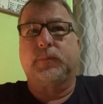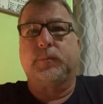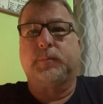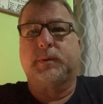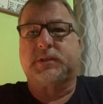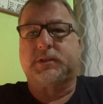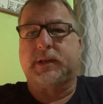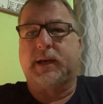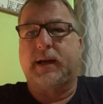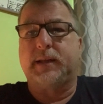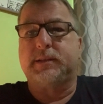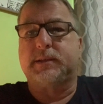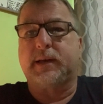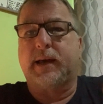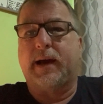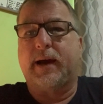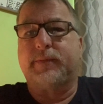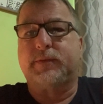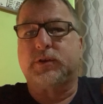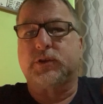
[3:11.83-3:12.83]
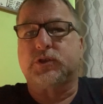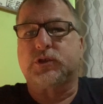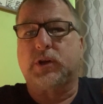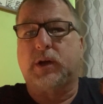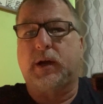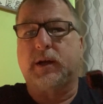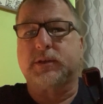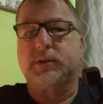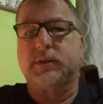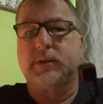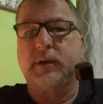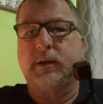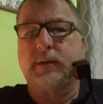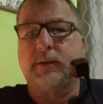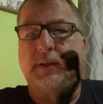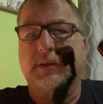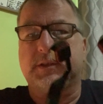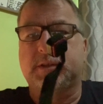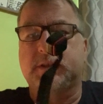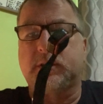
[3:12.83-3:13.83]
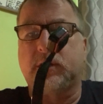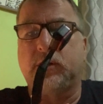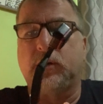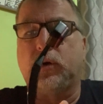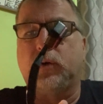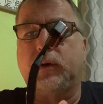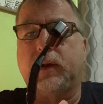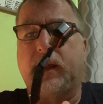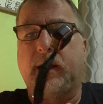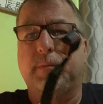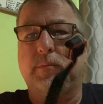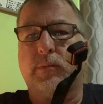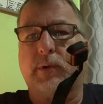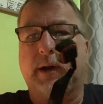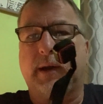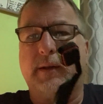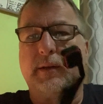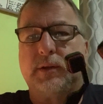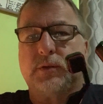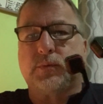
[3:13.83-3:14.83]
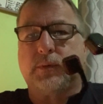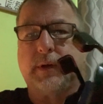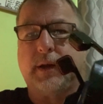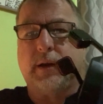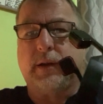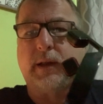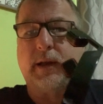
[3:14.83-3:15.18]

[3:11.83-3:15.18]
besides Aftershocks. This is a no-name brand, this one here.